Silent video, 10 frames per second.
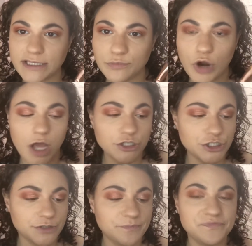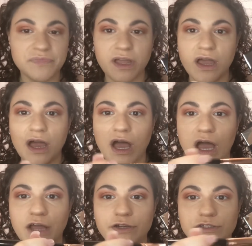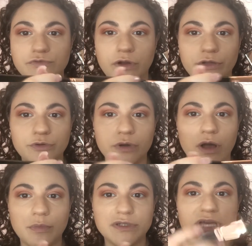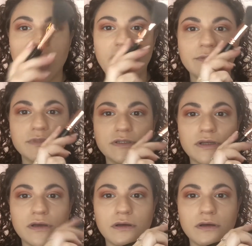brush. I just run it through a couple times.